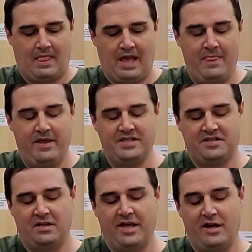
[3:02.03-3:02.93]
And this
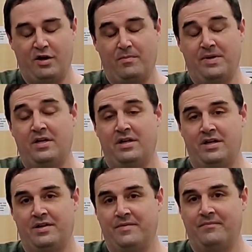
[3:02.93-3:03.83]
will help
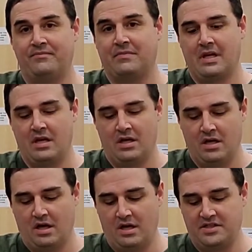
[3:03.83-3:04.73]

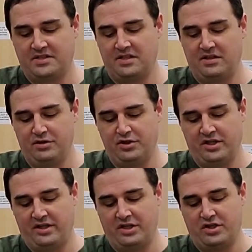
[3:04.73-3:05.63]
our solution
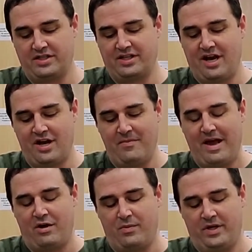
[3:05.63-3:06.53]
to just come
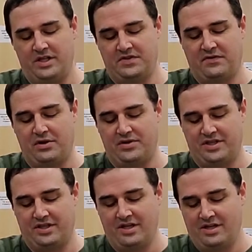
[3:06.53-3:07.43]
out when it's frozen.